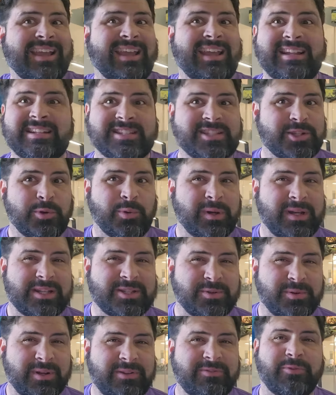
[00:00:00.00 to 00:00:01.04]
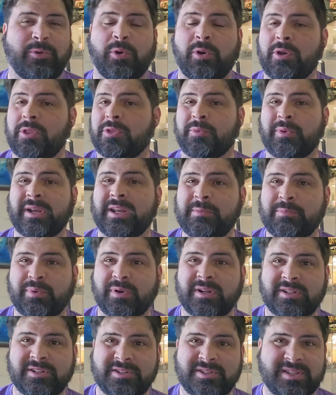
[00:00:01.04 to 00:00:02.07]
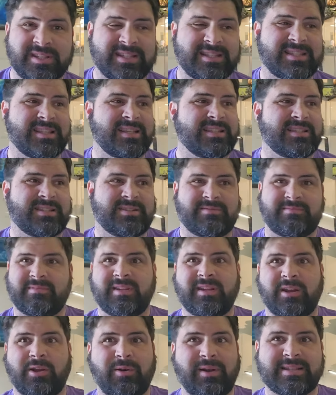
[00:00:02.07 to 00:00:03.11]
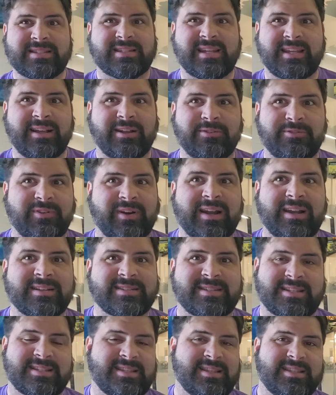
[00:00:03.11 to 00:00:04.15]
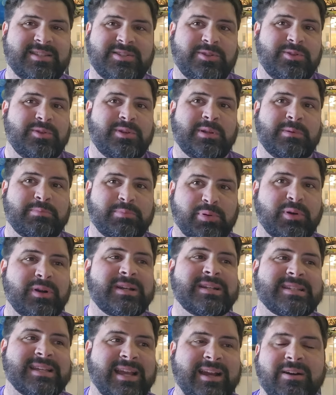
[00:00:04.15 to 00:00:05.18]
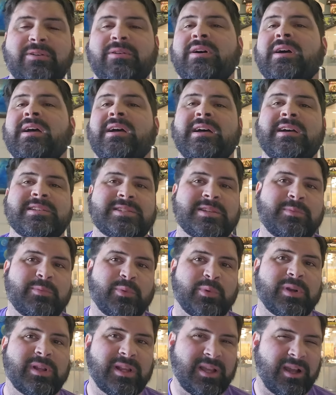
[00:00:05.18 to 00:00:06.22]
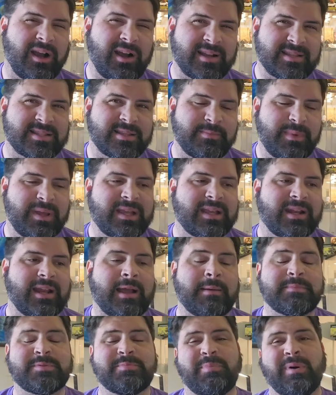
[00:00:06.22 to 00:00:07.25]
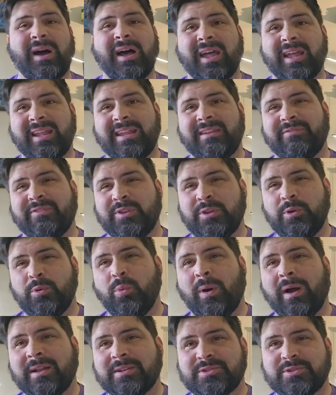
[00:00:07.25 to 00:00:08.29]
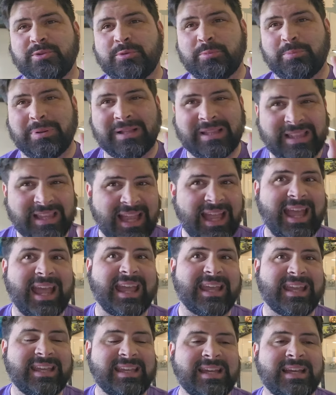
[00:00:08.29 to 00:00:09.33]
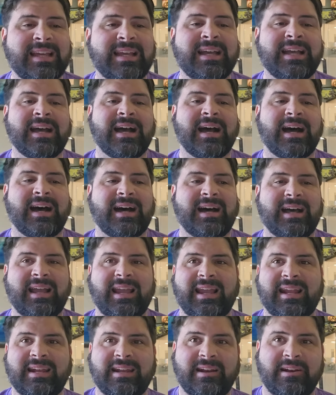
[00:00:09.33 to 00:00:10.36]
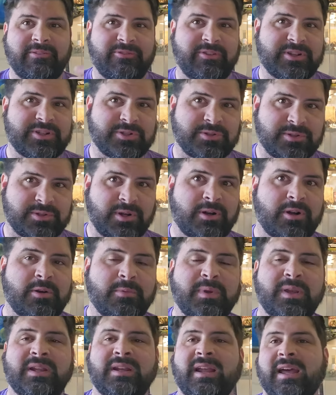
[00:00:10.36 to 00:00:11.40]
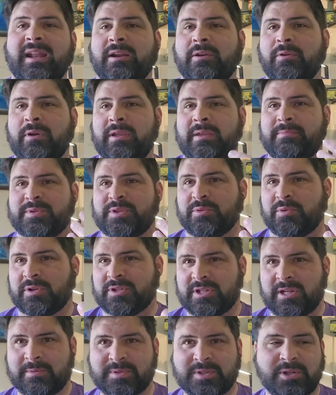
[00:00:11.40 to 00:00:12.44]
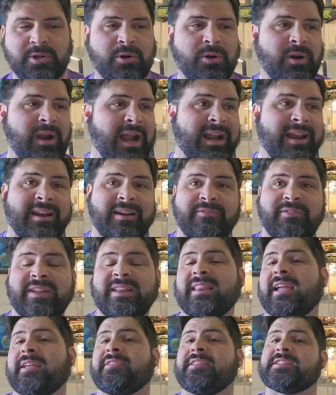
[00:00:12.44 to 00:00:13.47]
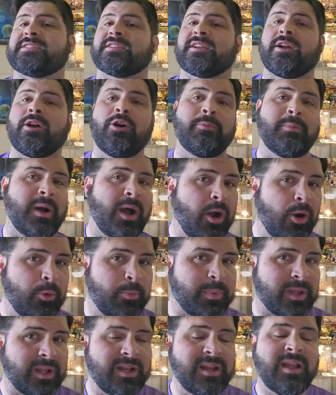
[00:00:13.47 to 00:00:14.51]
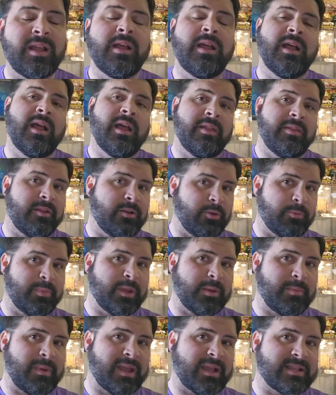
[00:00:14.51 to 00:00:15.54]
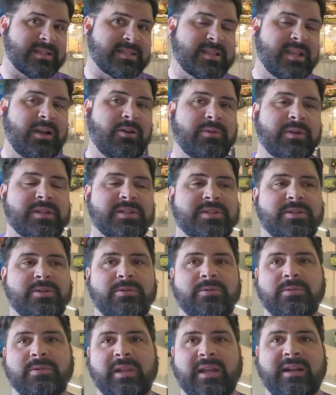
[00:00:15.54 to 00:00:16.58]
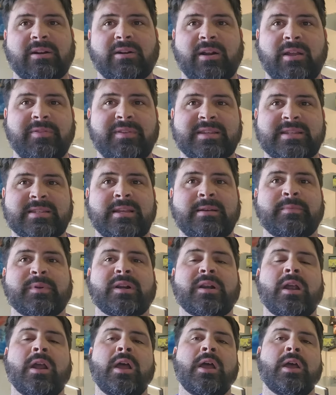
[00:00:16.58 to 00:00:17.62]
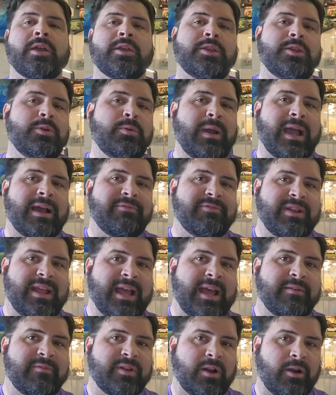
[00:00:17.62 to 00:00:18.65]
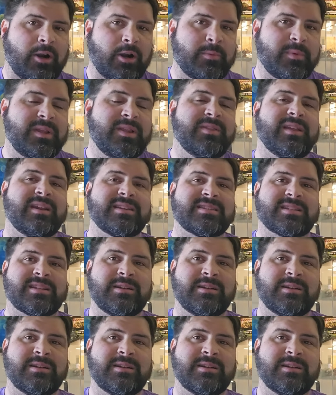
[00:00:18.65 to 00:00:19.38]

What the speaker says: it's 2024. 3D printers exist. You know, STL files exist. You can print out some really awesome Meganobz. But if you want to play in an official tournament at a Games Workshop store, at an event like the Tacoma Open that Old Big Mek is going to later on this summer, you have to have an army that is